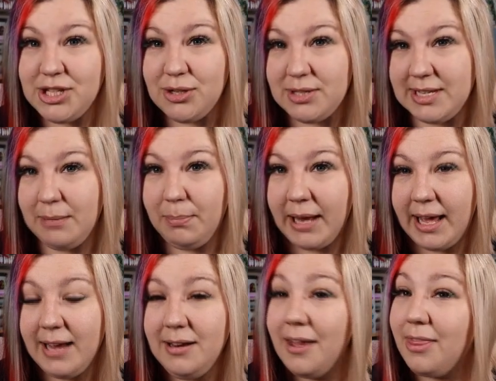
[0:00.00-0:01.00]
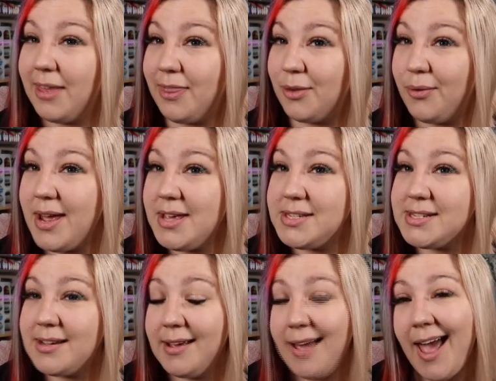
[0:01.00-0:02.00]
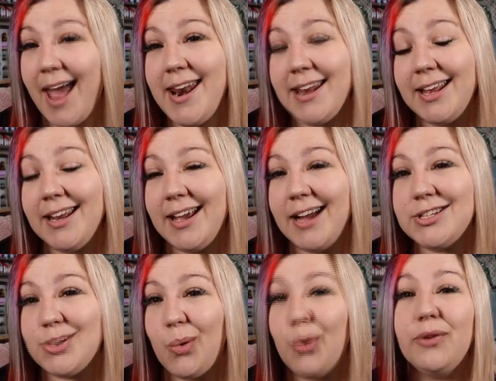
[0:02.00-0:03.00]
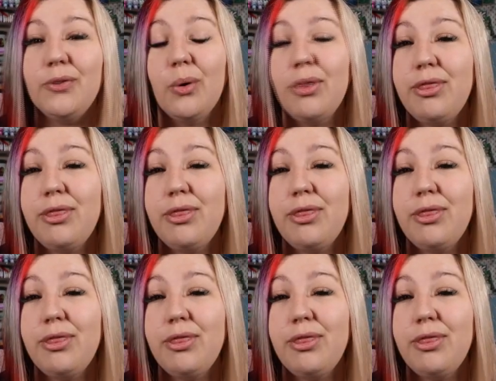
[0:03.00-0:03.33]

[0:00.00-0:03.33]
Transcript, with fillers: duty blade than the rest, and it can cut all of your